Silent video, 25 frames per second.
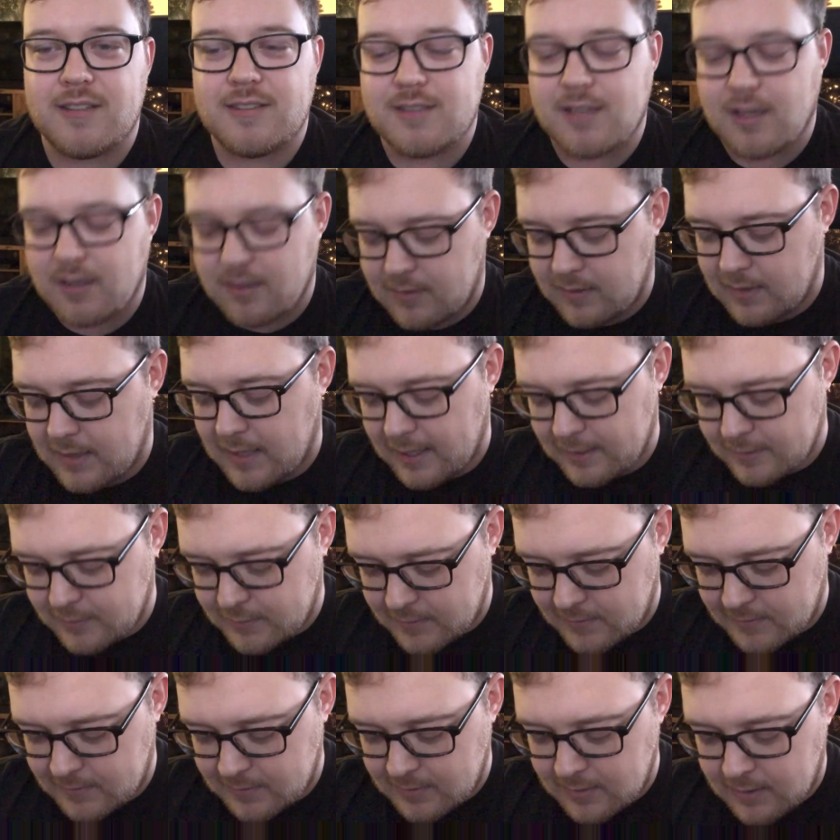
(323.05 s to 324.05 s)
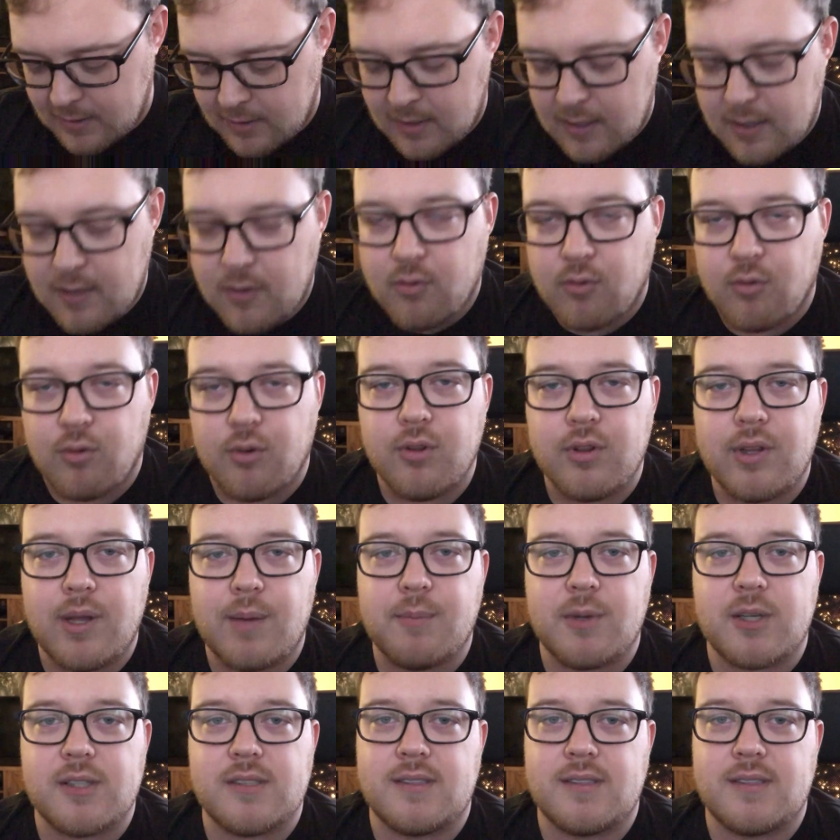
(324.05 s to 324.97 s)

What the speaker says: So that's rule number